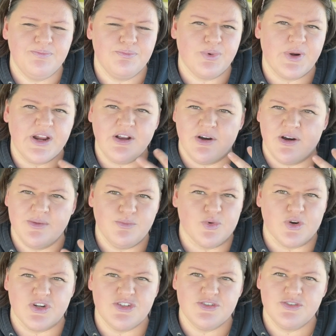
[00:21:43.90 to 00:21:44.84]
bring on
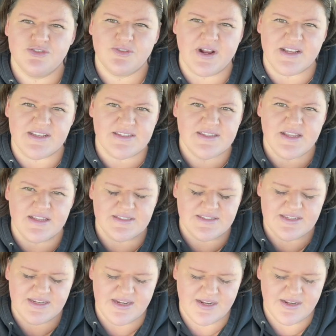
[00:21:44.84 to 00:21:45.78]
more stress
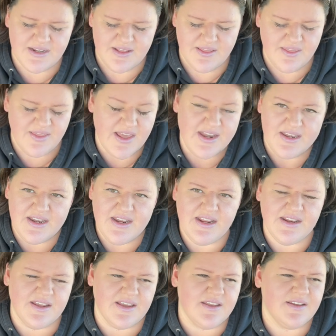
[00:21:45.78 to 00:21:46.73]
that's need than
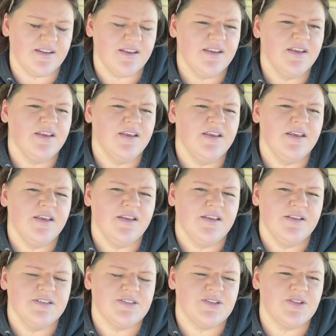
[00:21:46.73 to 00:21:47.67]
needed.
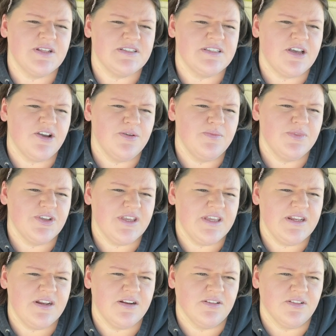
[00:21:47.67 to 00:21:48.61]
So that's how I'm
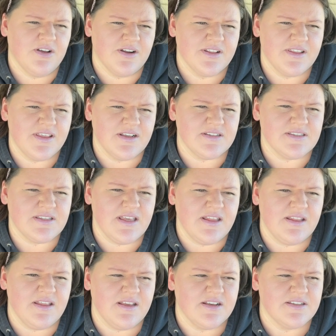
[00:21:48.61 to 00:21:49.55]
looking at a lot of things
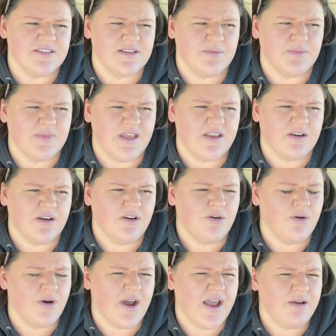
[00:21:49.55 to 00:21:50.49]
lately because I'm like,
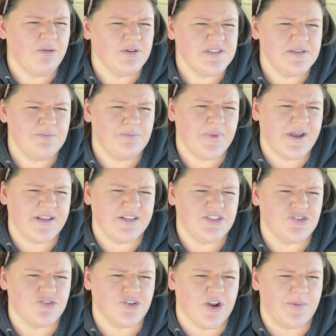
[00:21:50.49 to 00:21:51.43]
oh, I wasn't buying
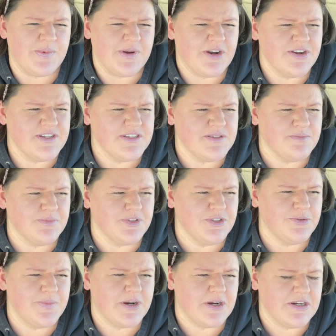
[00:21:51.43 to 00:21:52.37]
strawberries and
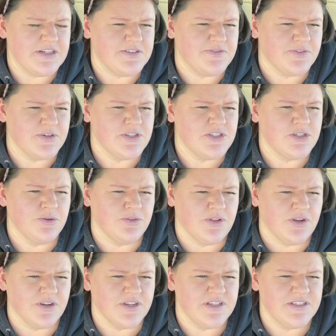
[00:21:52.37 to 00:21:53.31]
blueberries for so
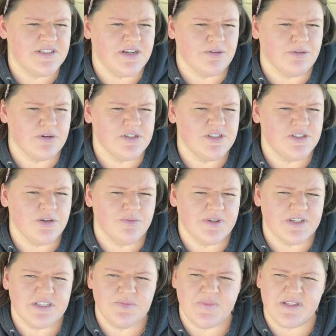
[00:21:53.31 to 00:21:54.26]
long because they were so
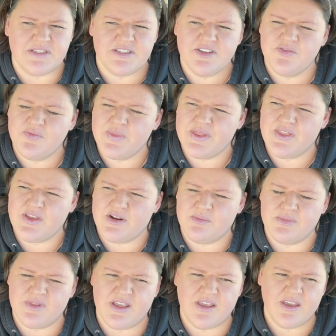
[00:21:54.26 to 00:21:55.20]
expensive. But then
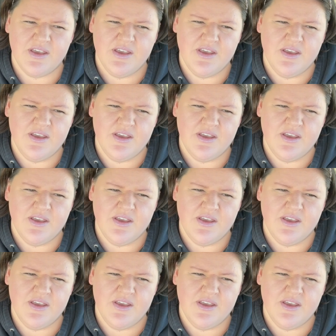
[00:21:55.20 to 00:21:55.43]
I'm like,